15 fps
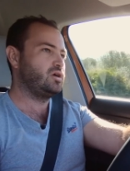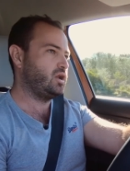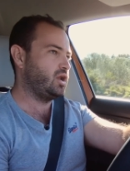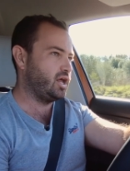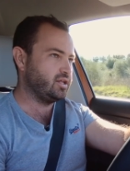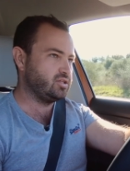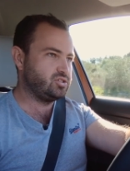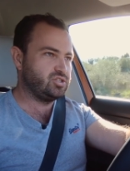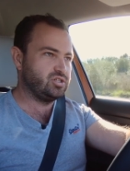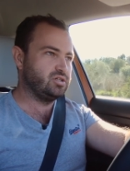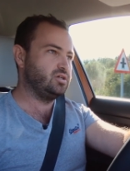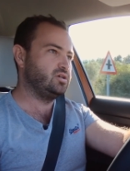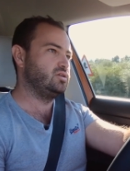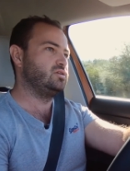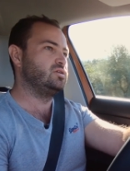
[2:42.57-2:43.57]

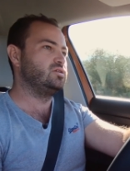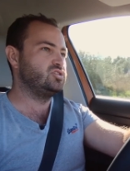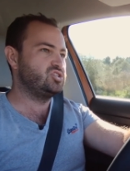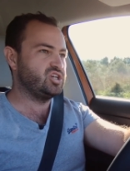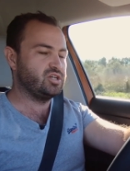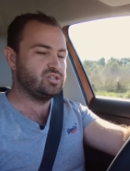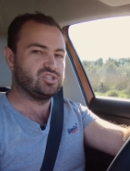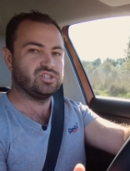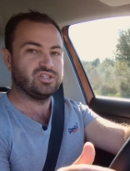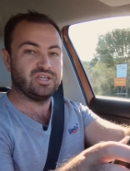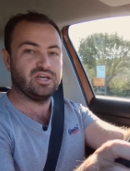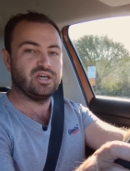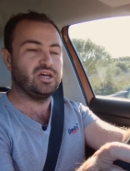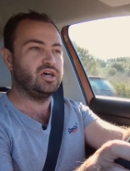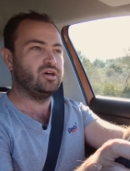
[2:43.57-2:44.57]
clutching in and changing
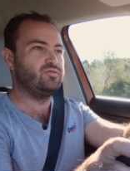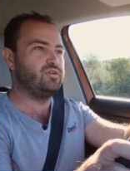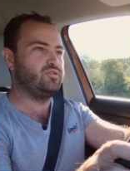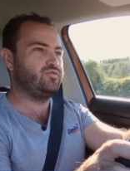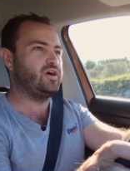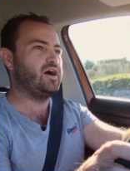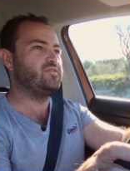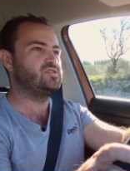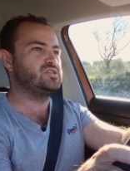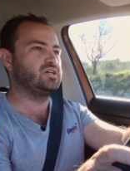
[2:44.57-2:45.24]
gear every 5